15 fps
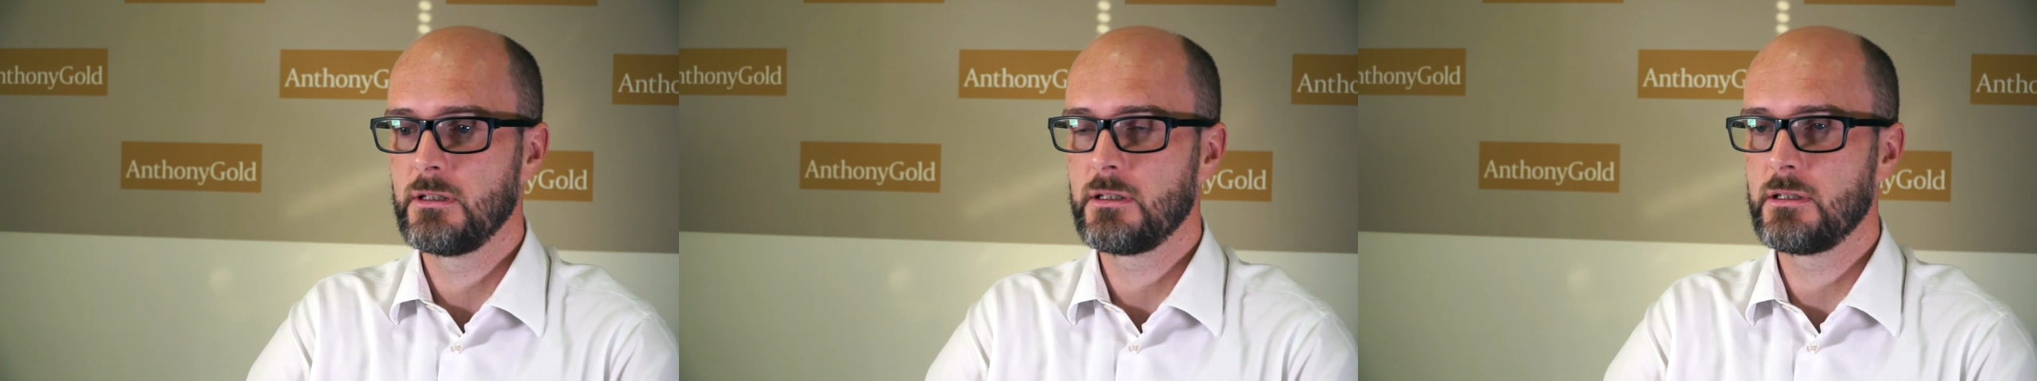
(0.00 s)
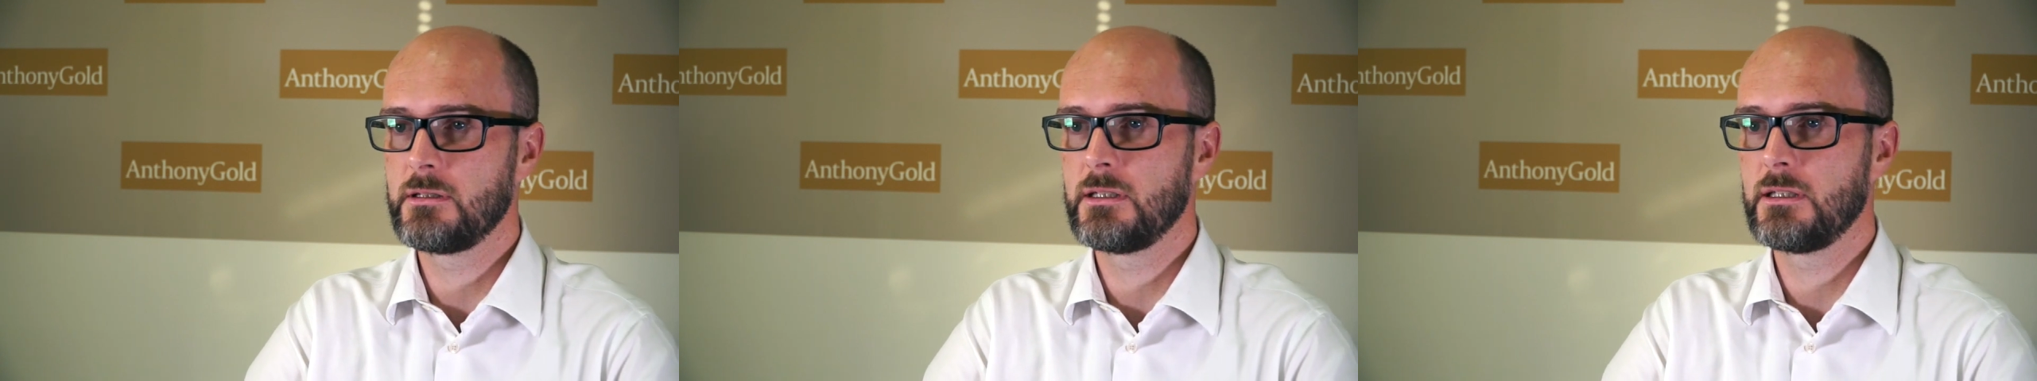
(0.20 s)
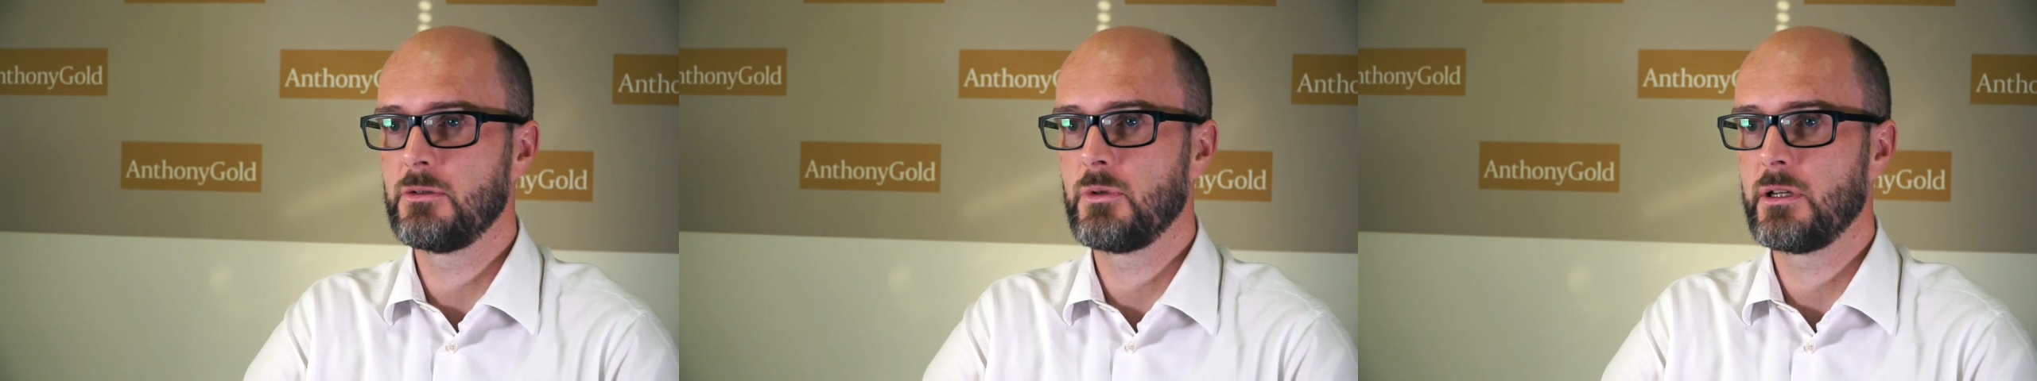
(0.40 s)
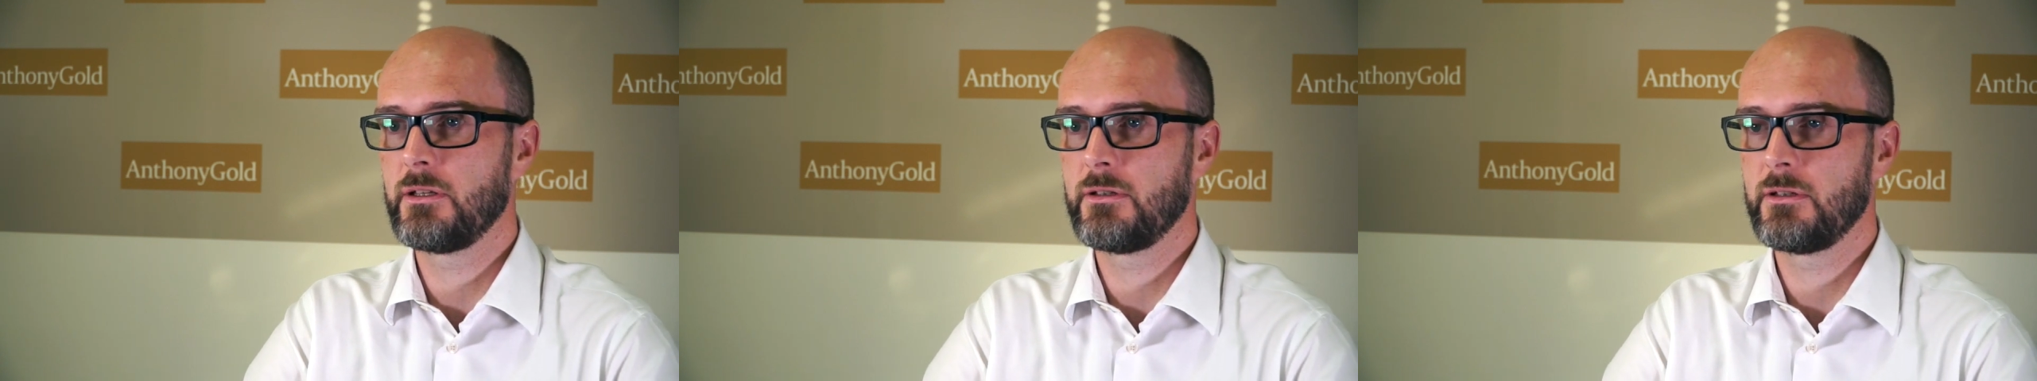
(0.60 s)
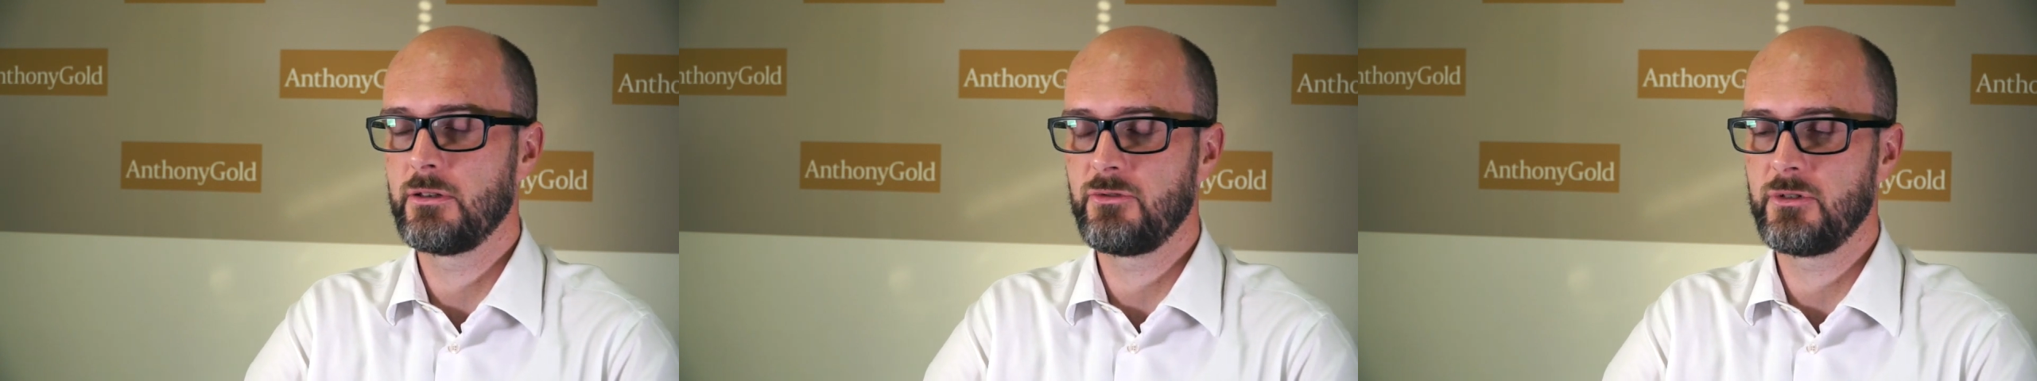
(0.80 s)
consider
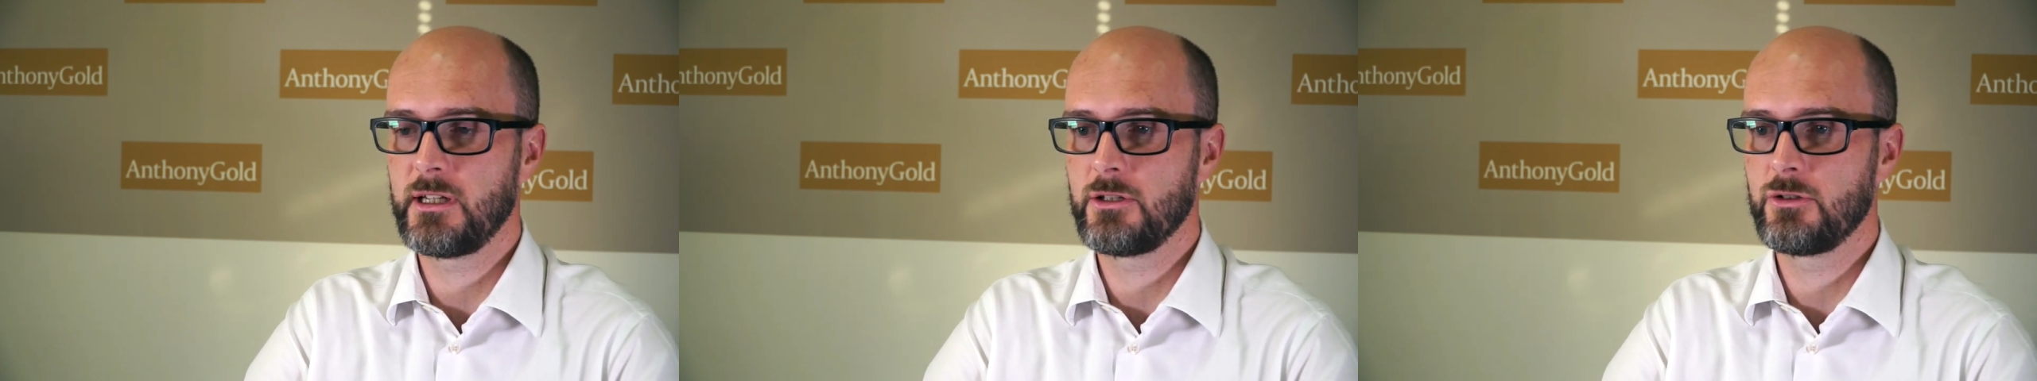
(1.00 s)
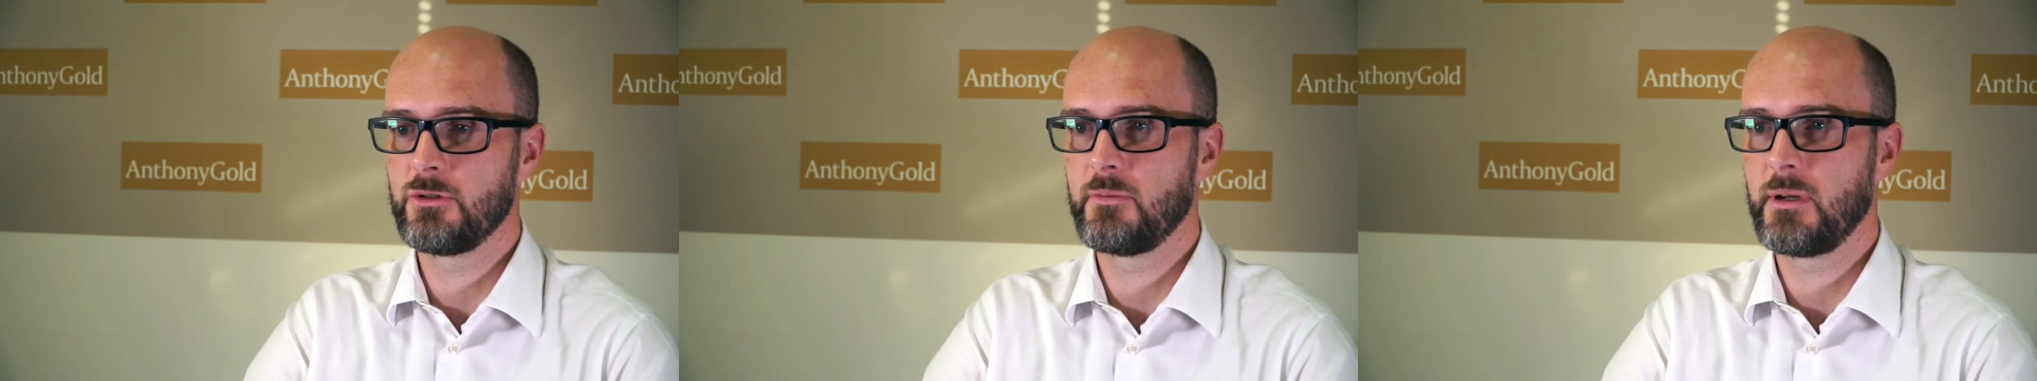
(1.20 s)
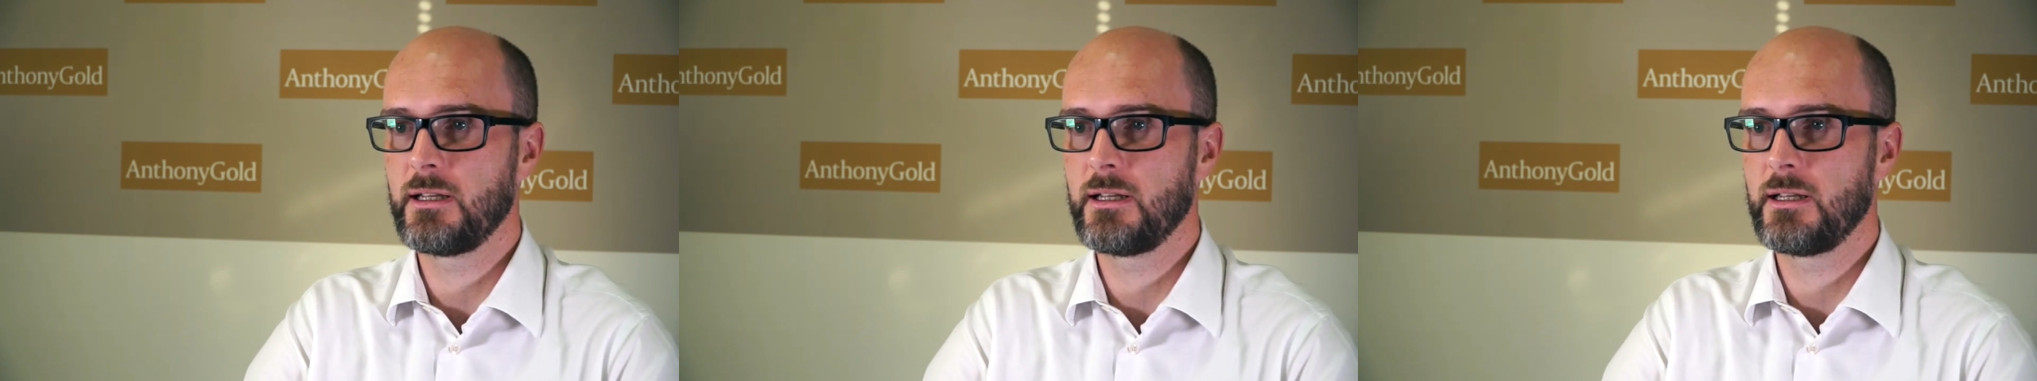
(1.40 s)
whether the financial